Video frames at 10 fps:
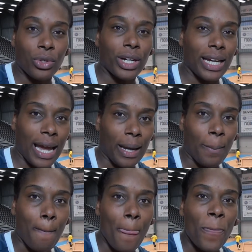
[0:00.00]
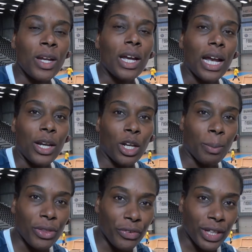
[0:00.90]
or a game.
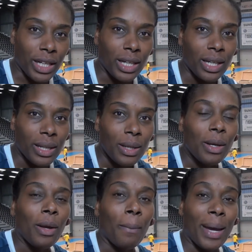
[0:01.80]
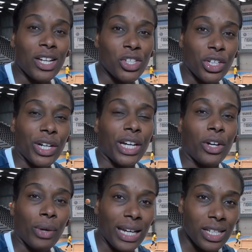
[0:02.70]
Number three, make sure you're in
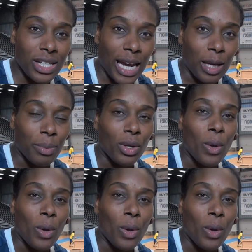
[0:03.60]
great shape.